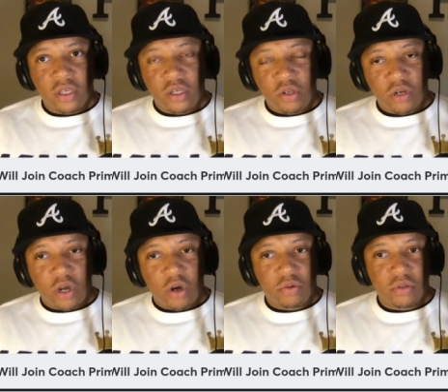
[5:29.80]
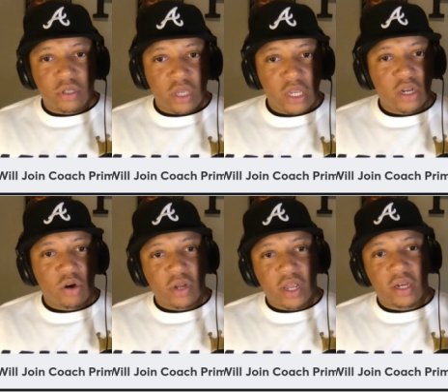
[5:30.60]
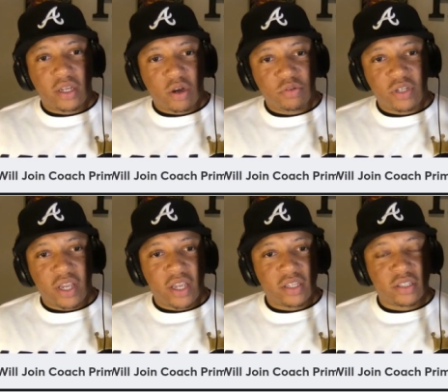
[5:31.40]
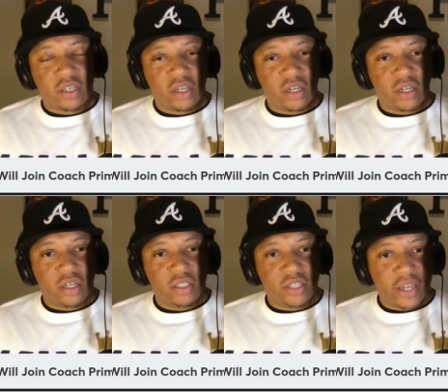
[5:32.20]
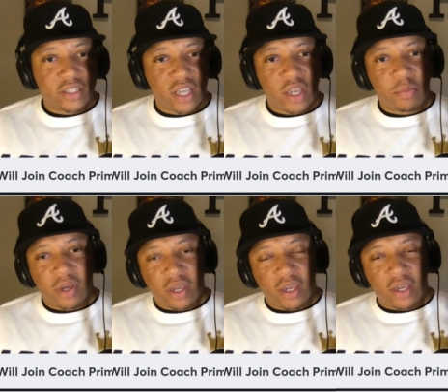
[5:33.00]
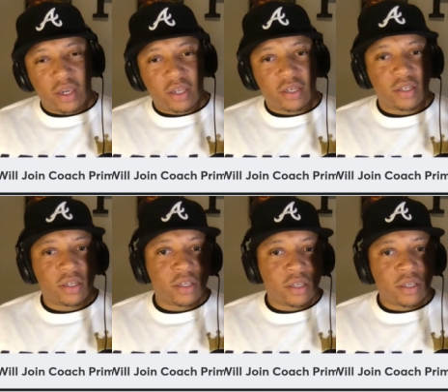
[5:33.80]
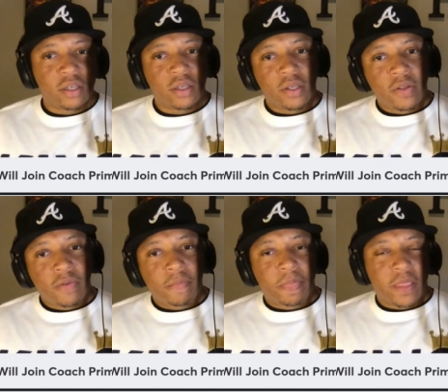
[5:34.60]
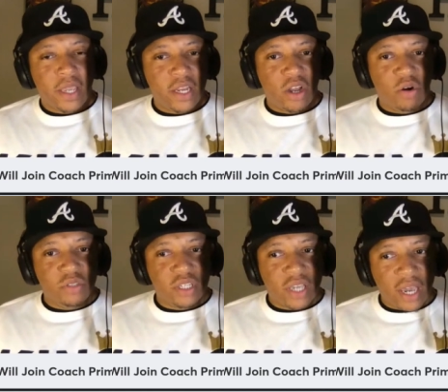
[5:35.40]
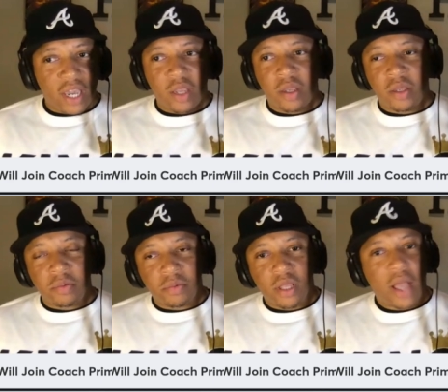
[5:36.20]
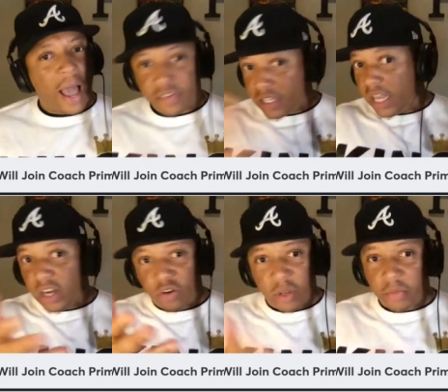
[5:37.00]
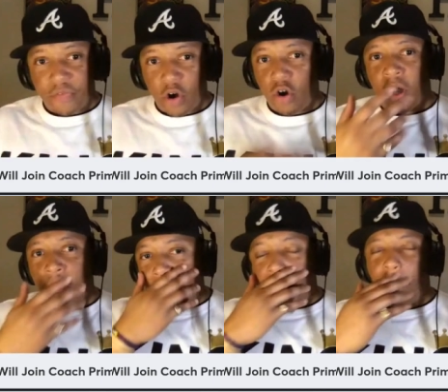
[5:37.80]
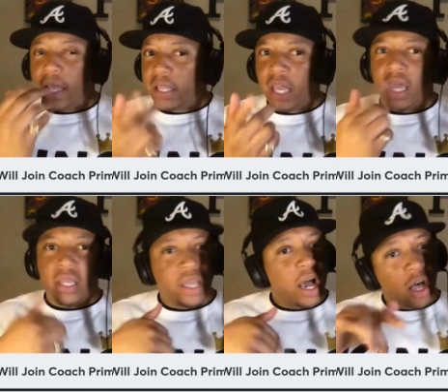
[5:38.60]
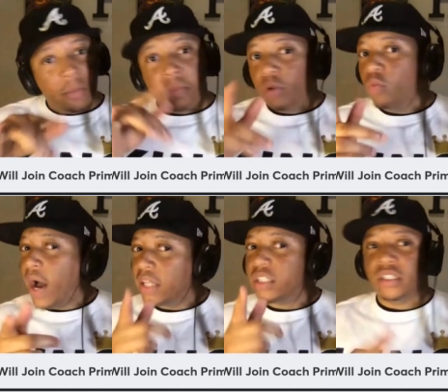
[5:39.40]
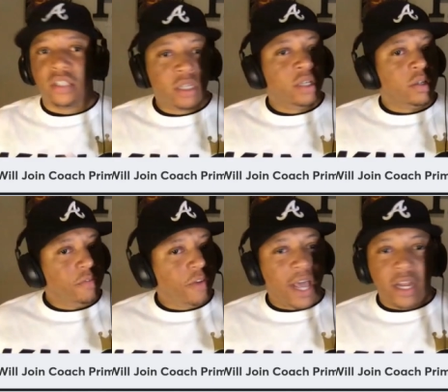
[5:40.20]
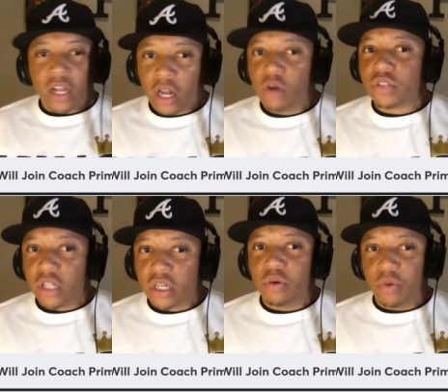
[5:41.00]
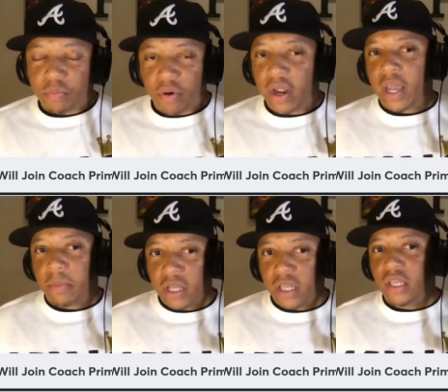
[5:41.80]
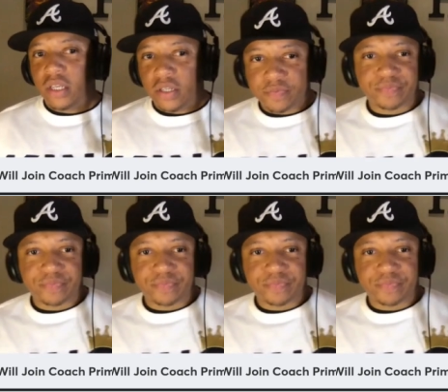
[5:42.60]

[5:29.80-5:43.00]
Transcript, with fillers: you know, he know that Coach Danson, uh, Jack State man, he knows the game. I've said it on here before. I was like, yeah, y'all, I'm gonna be watching Valley closely because when Prime leave, you